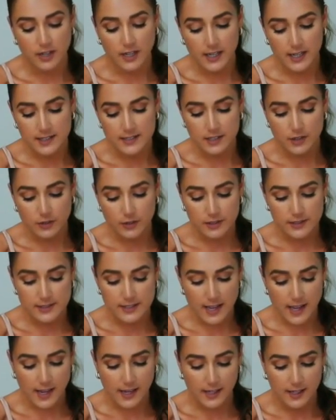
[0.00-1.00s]
I guess you could
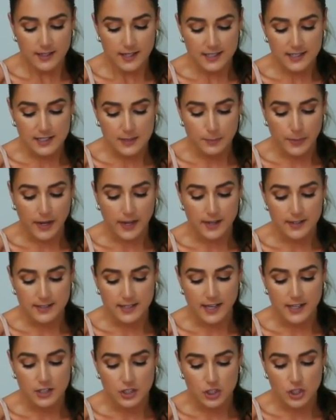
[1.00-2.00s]
say. This space
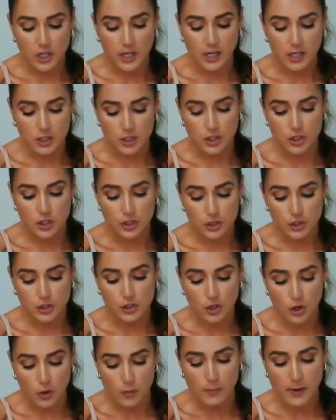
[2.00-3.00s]
has changed
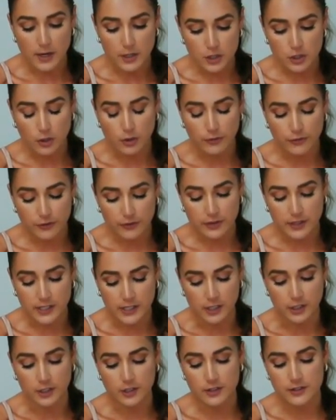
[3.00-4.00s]
so much over the
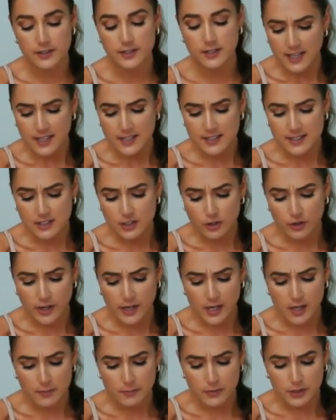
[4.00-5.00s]
years.
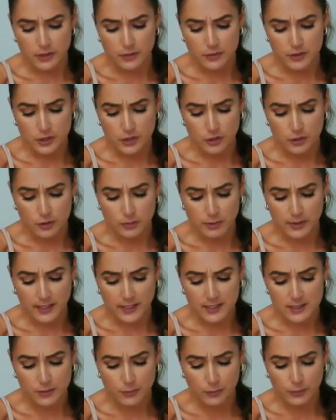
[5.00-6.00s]
Instagram, YouTube, like
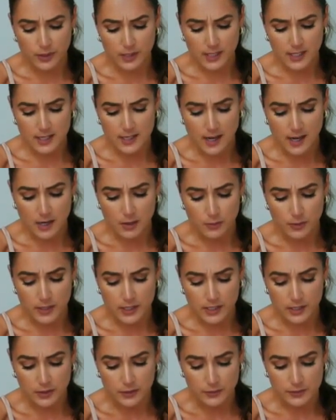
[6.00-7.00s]
it's really not what
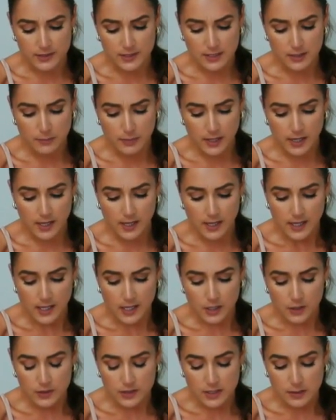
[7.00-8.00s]
it used to be. It
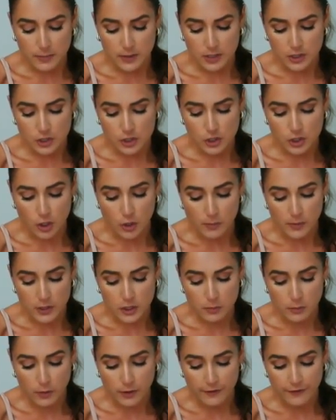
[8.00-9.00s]
used to be so
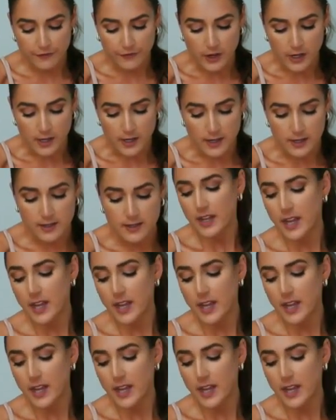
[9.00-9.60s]
much more fun,